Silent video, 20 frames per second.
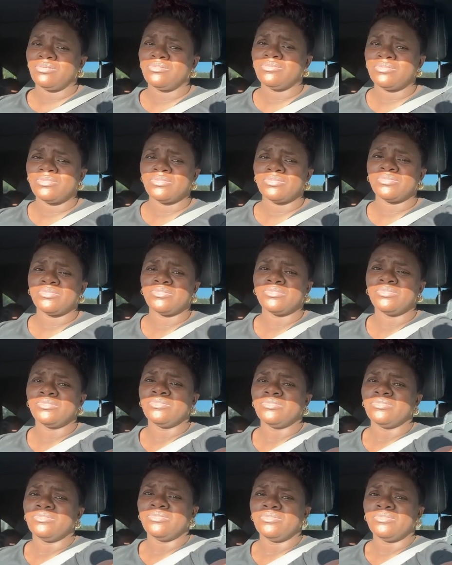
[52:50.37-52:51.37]

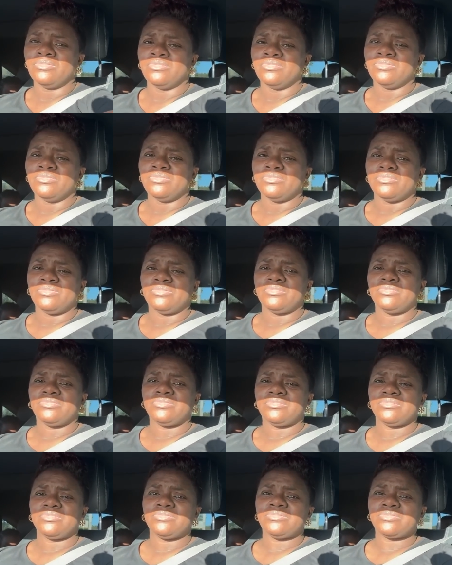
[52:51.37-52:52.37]

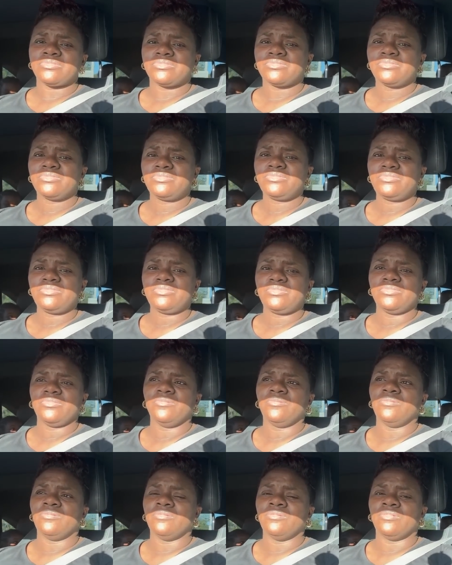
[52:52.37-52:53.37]

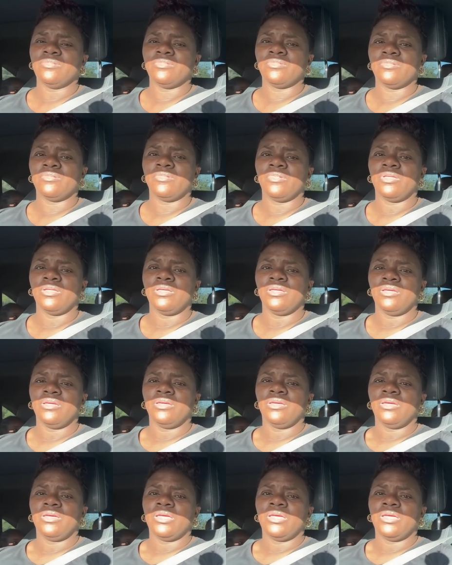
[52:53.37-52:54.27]
(no one is talking)